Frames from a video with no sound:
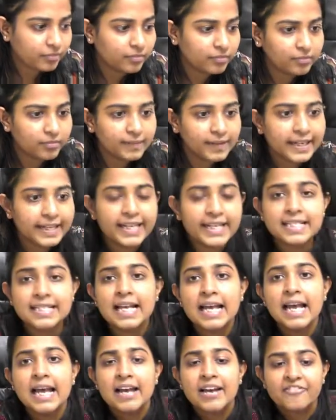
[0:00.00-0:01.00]
Yes,
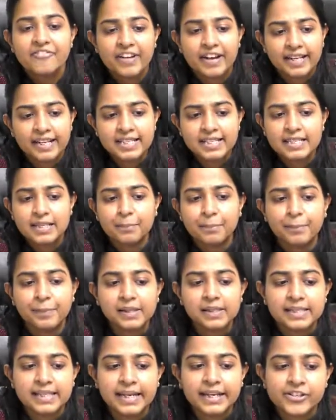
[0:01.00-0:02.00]
very simple
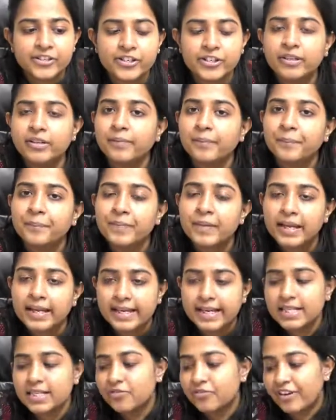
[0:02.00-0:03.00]
section. Yes,
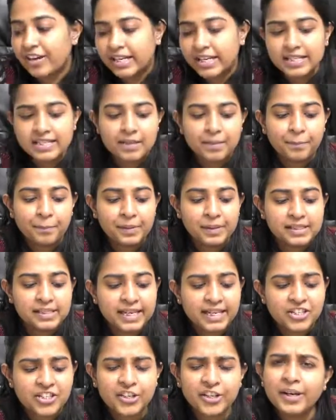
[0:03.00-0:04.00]
very simple
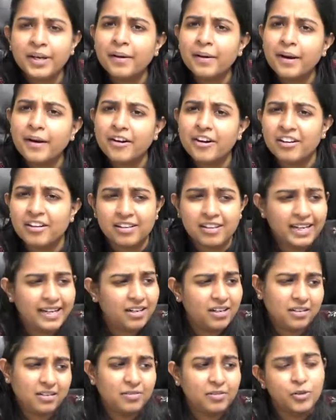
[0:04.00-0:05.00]
section. Like
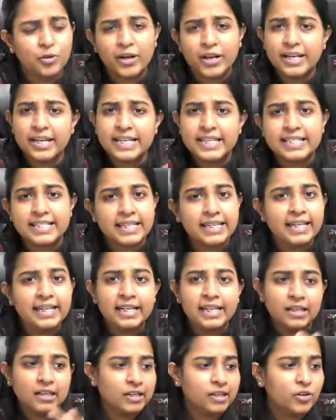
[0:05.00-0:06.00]
you can easily,
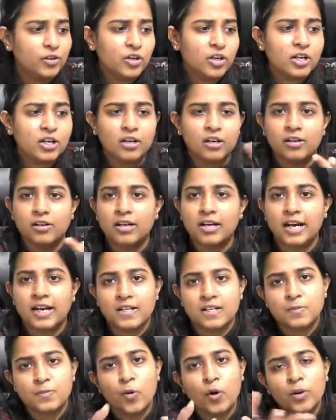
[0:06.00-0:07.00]

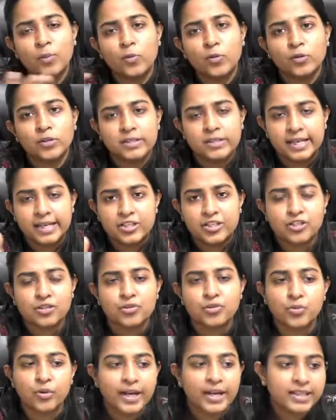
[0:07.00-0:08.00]
correspond both the sections
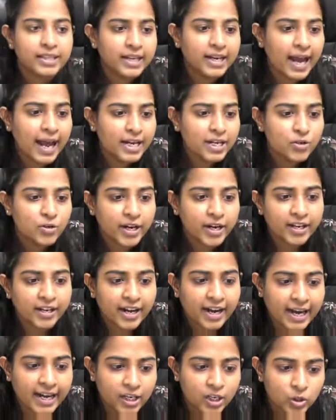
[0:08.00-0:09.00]
together and you can try
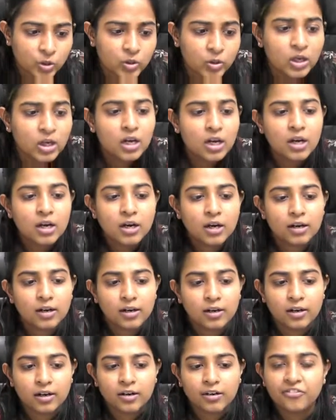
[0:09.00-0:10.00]
to
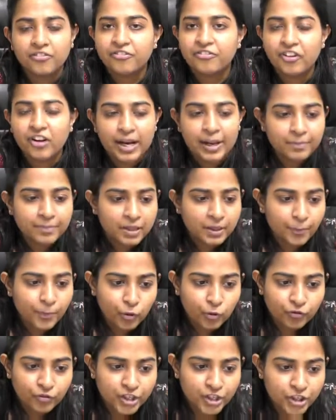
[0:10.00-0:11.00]
frame the
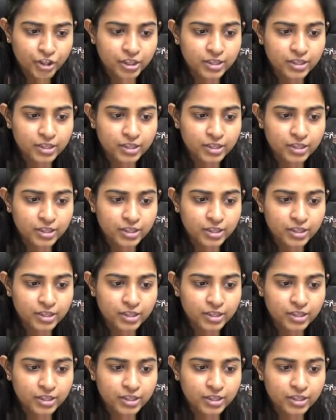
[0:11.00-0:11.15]
provisions.